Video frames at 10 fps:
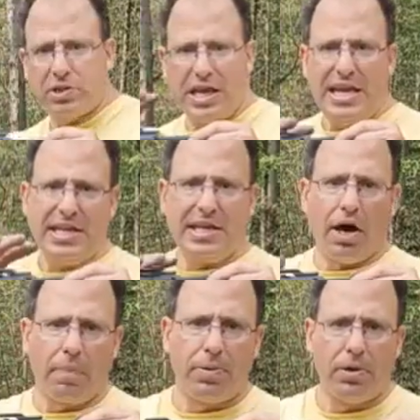heating
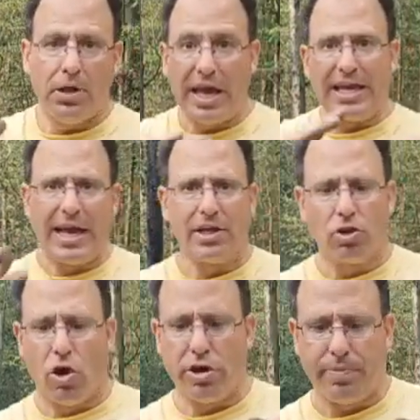up and getting
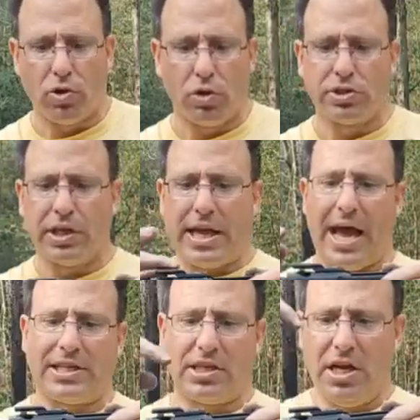dirty because the
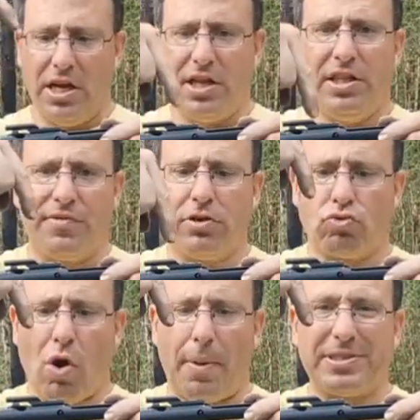gas never
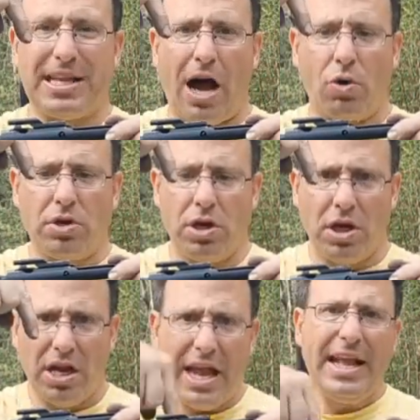drops down
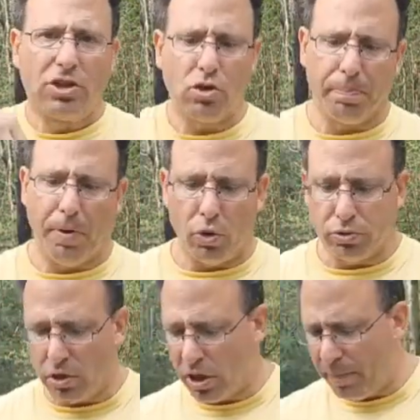into the bolt.
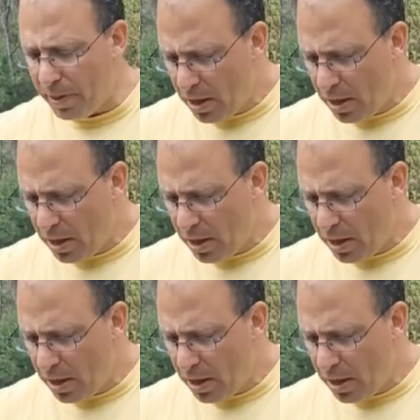Okay.